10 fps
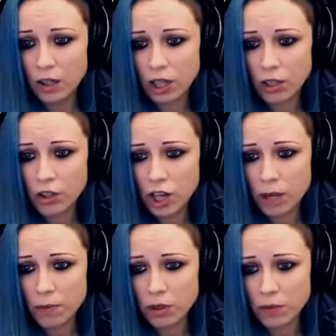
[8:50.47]
Real
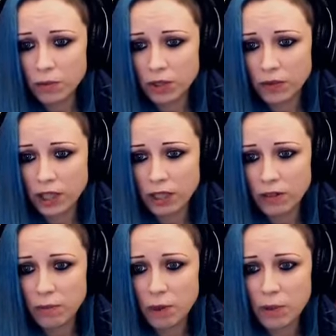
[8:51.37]
champion between,
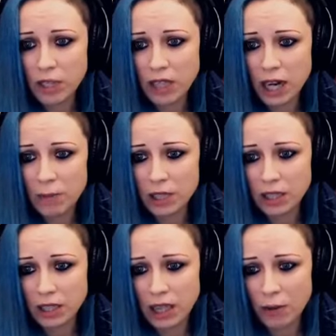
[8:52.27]
queen popping the
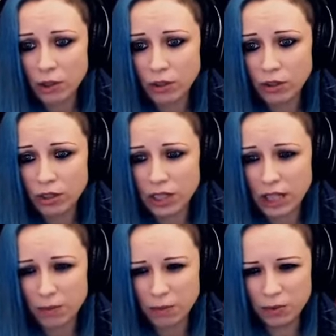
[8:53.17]
ability, town hall going
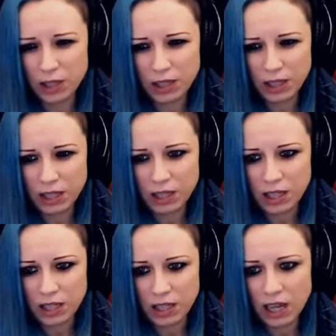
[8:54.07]
down, pulling the
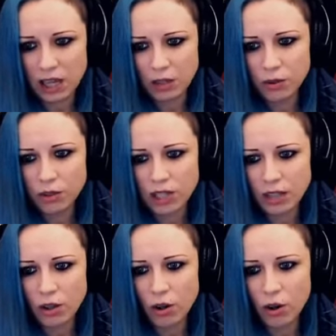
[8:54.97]
CC, and looks
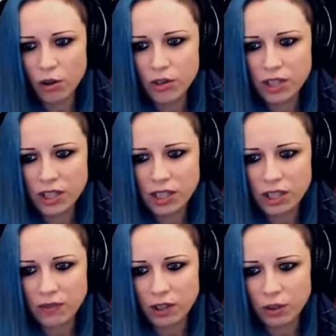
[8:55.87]
like the old
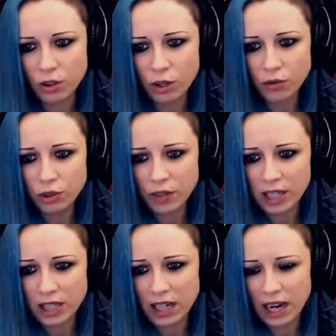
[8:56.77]
CC will go
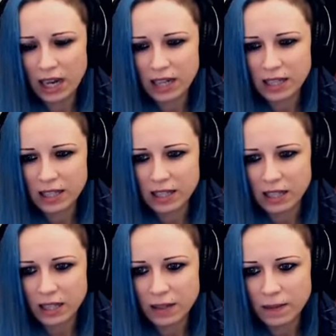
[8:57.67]
towards the
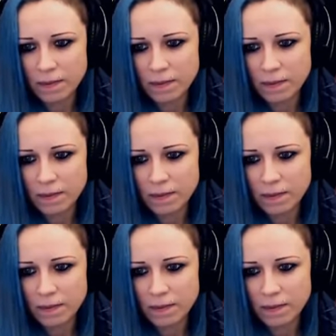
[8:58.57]
RC.